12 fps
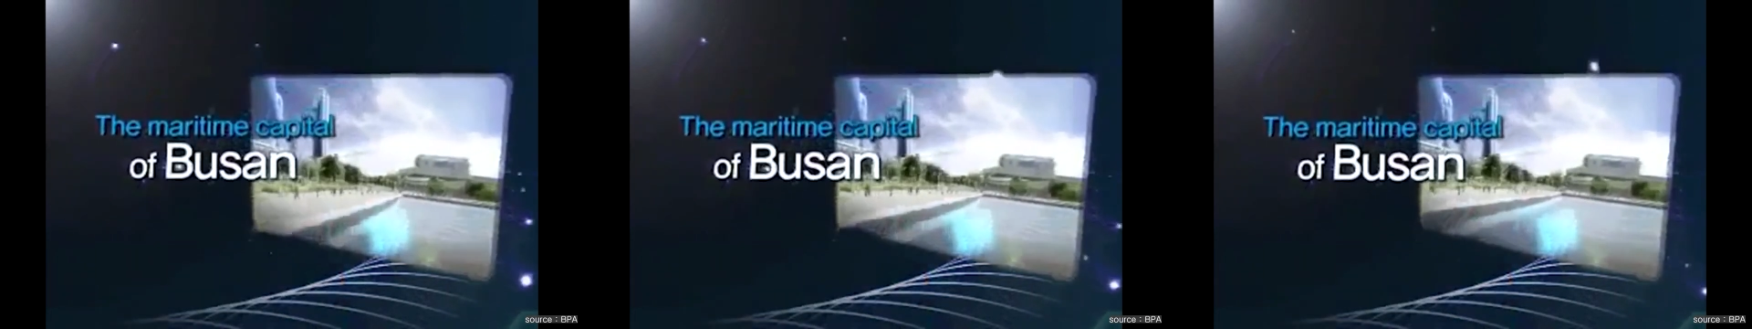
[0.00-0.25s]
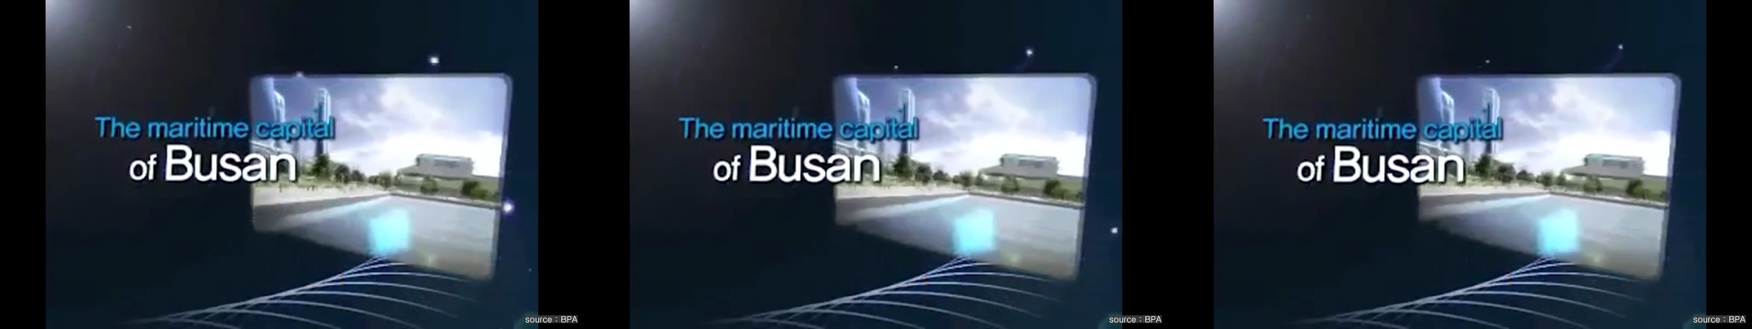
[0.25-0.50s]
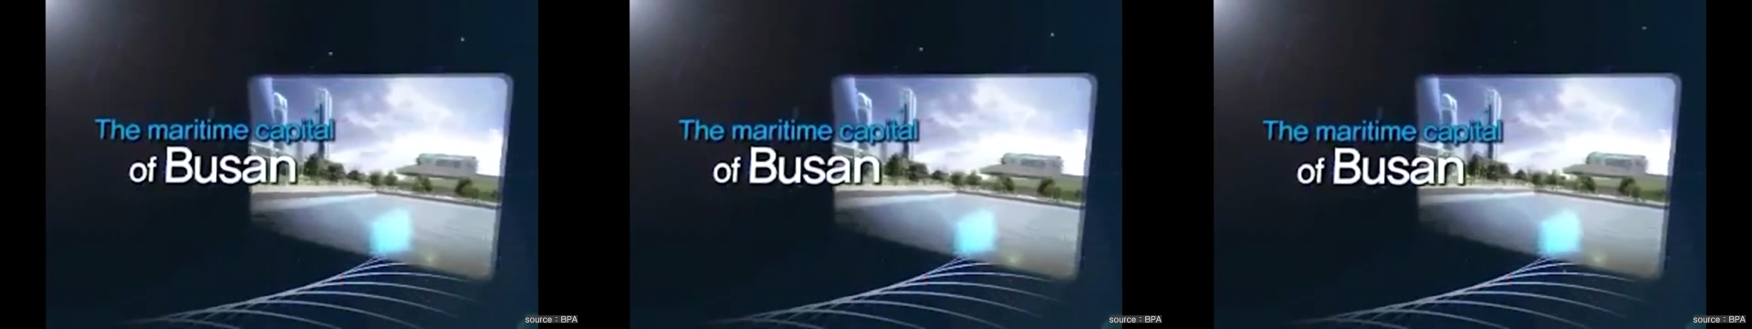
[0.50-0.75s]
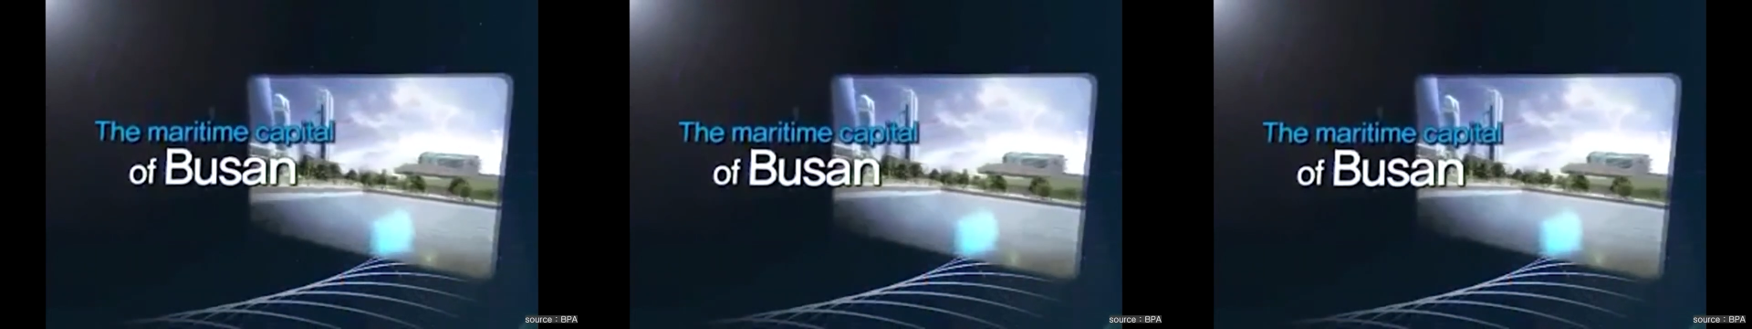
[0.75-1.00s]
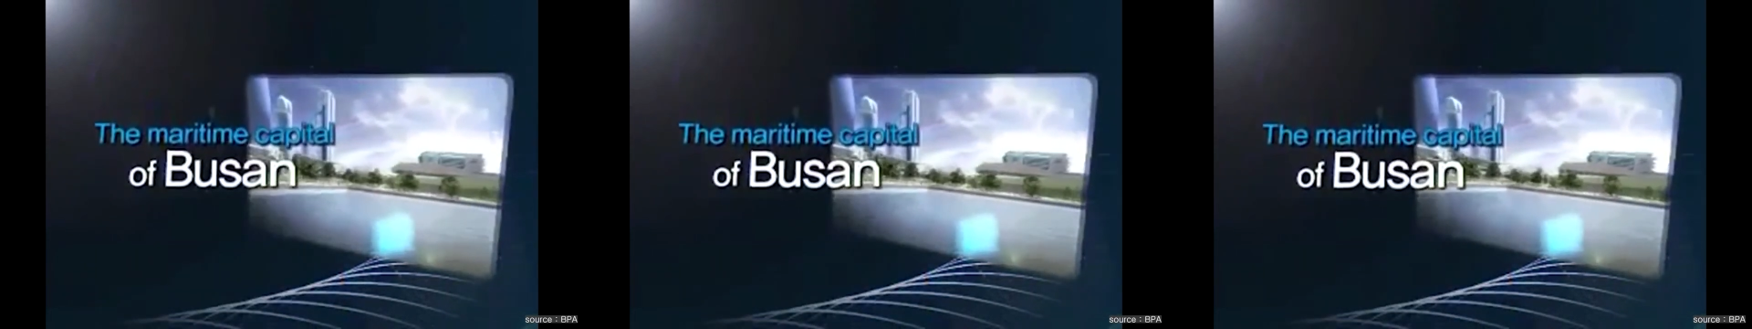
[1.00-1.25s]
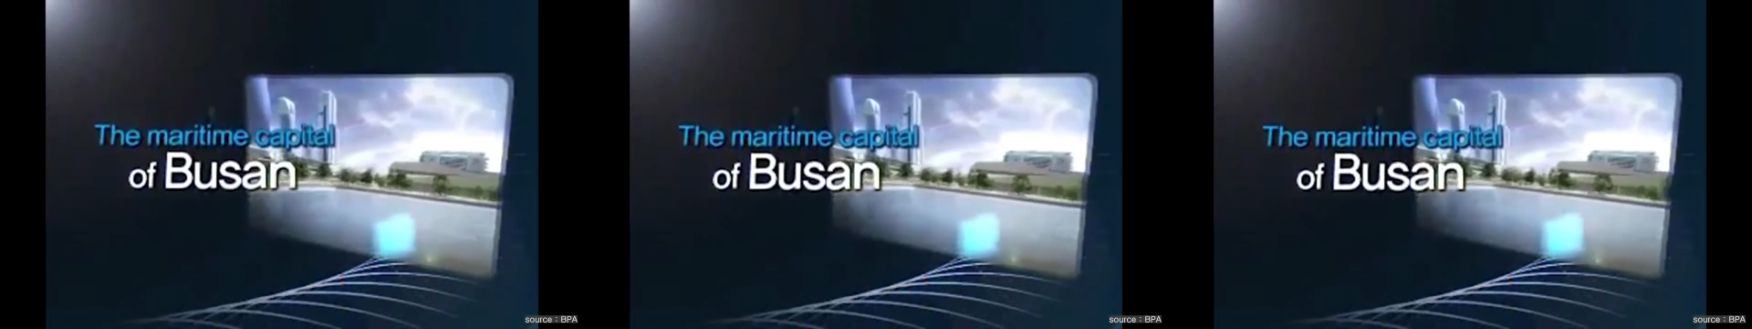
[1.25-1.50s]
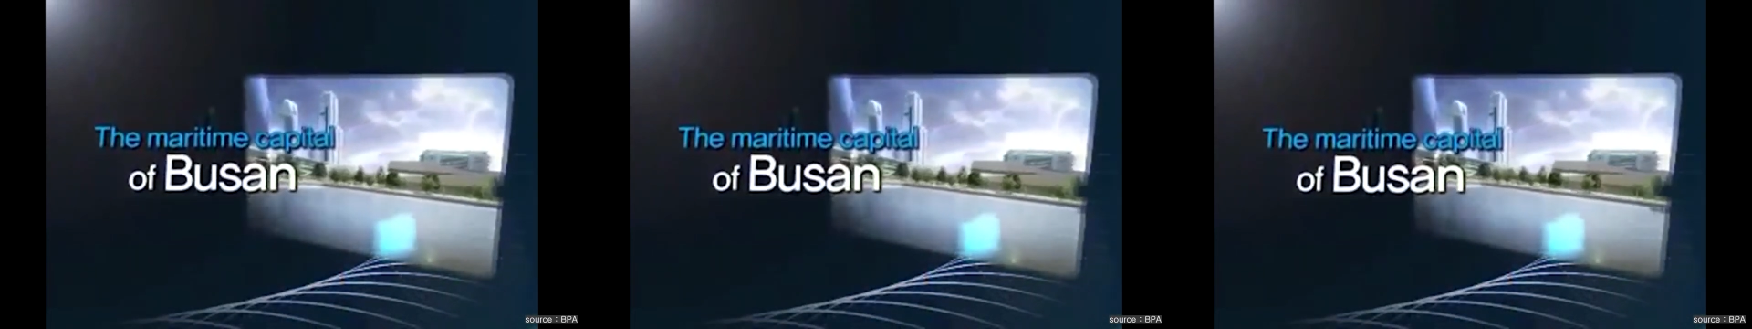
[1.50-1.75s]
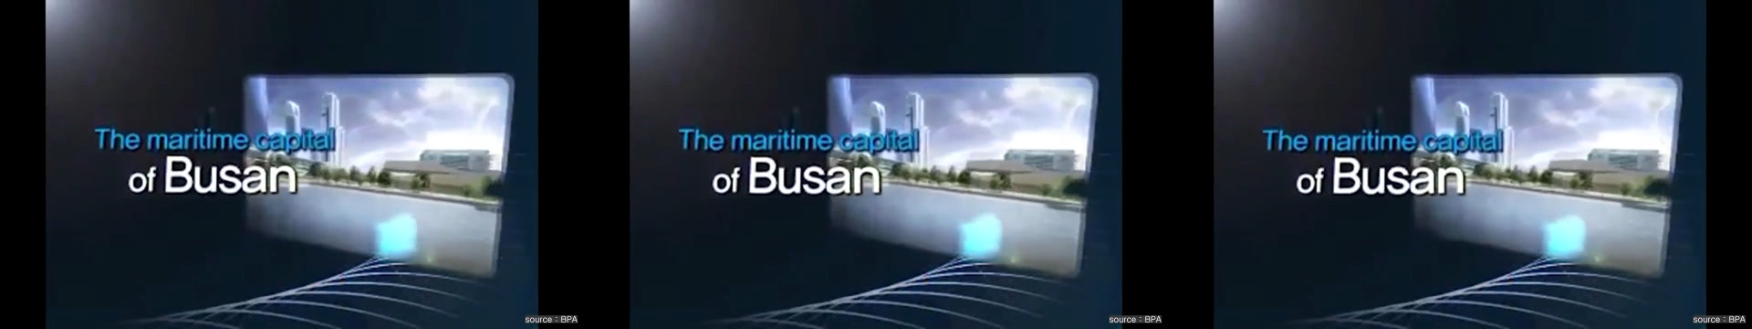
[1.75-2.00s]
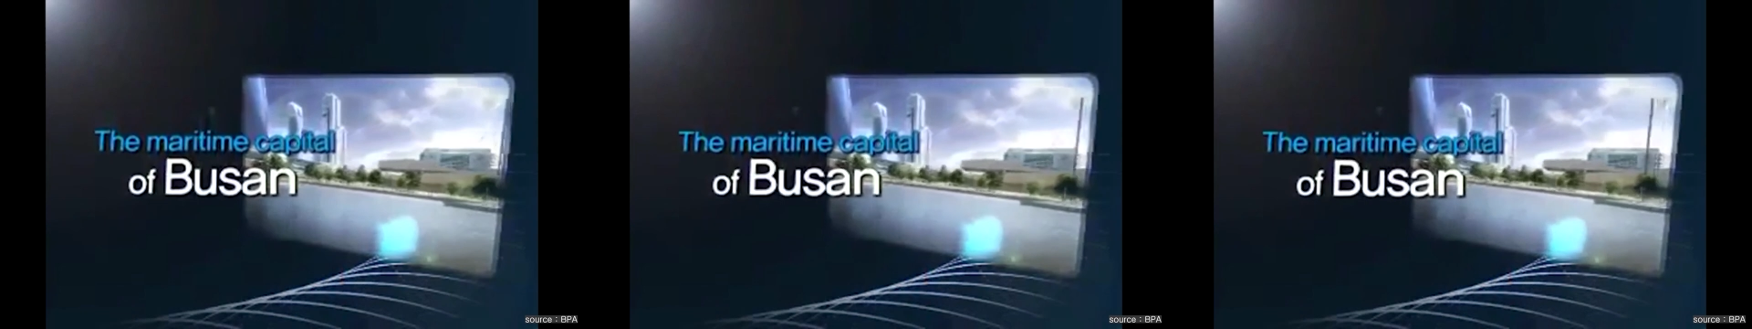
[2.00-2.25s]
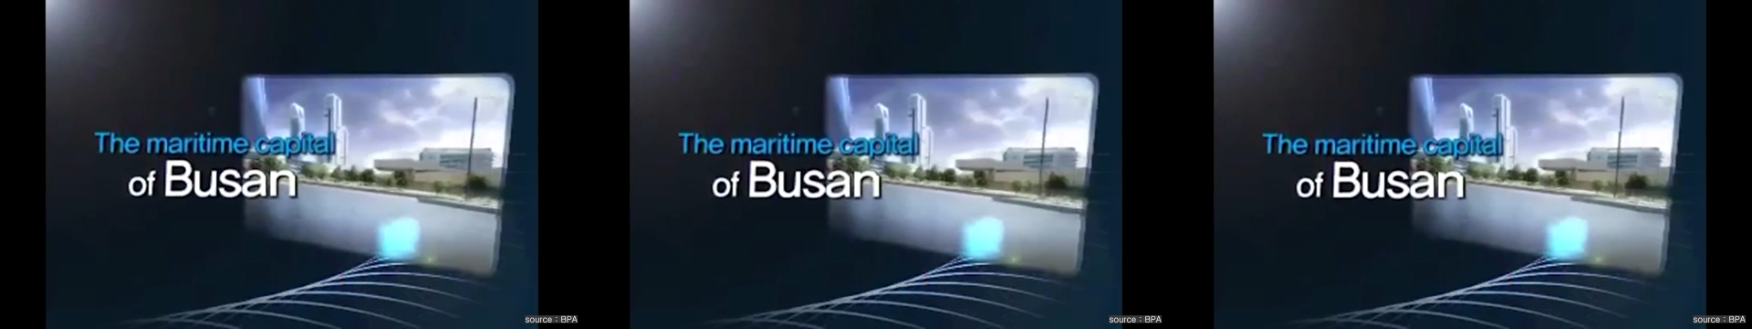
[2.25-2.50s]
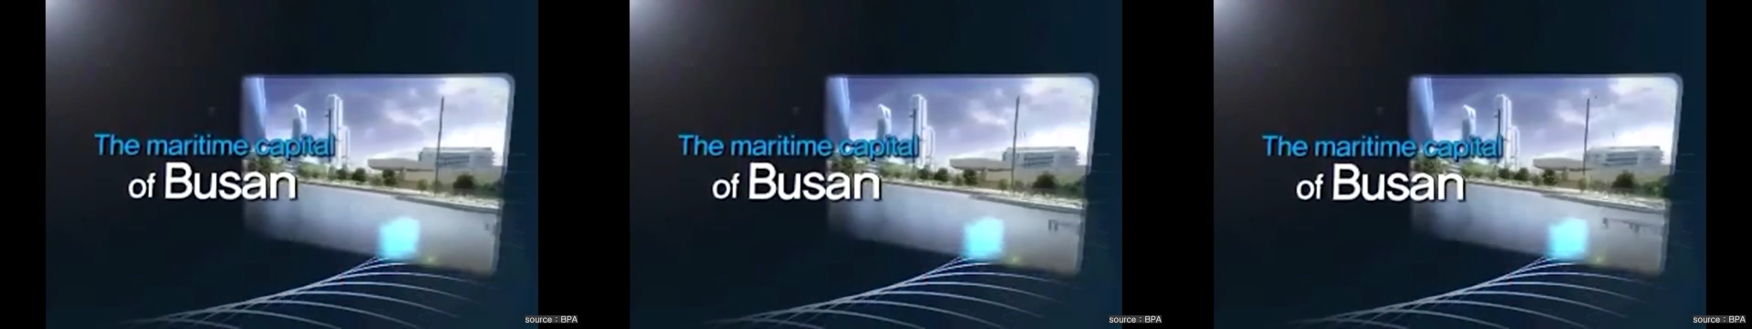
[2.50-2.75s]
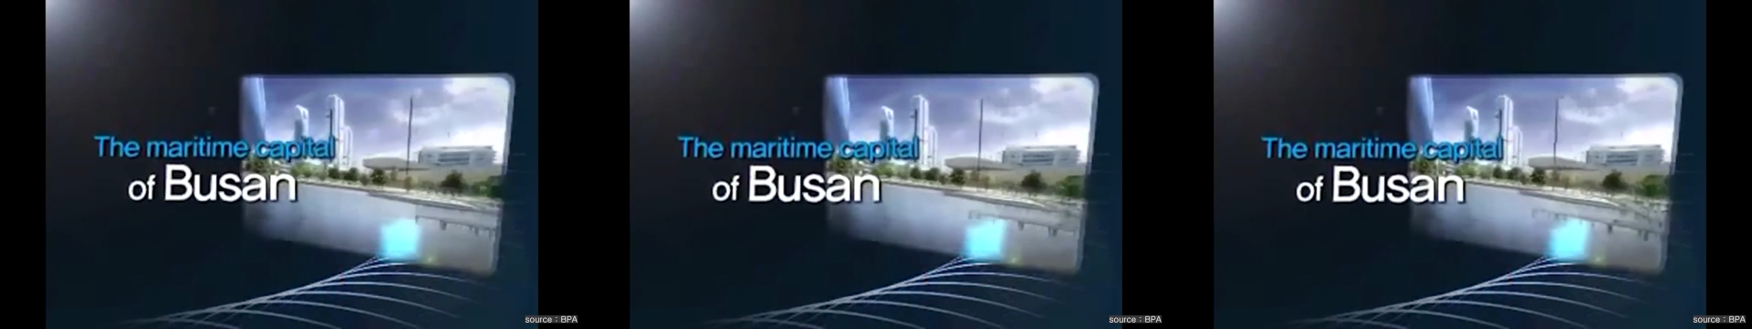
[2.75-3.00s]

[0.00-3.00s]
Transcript: Nobody's mouth can be seen.